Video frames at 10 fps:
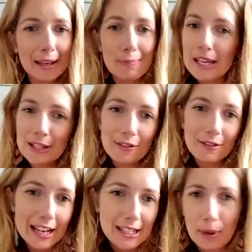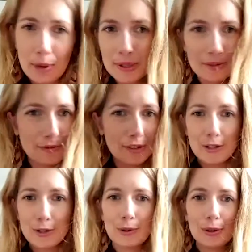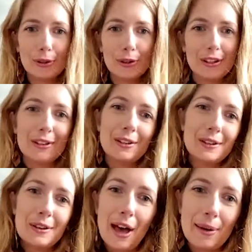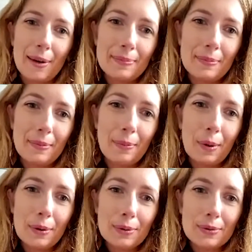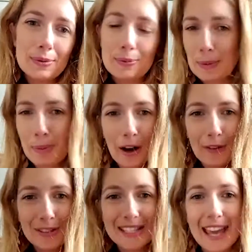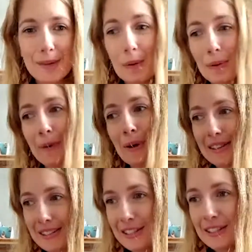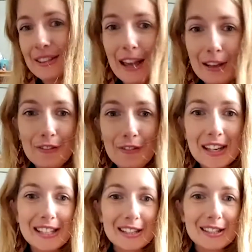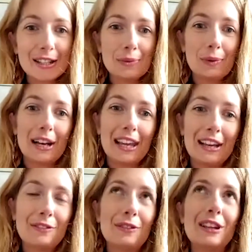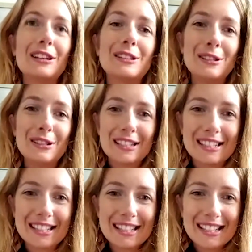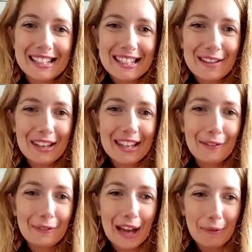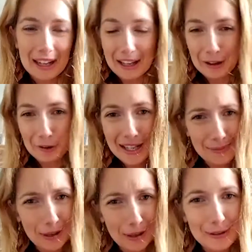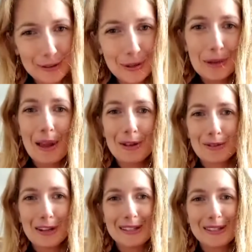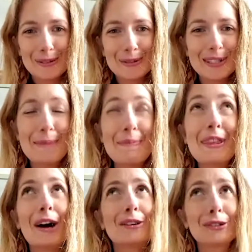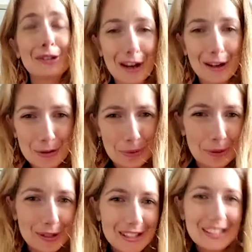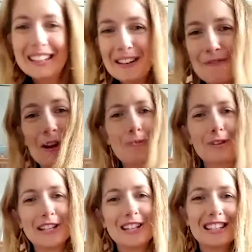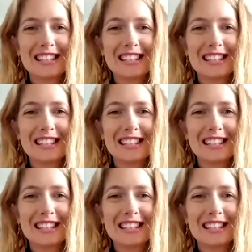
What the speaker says: media related, but I wasn't really sure what path to take. But when I went to that university, I started working for the student TV network and created my own documentaries called The Underground Report. Very British.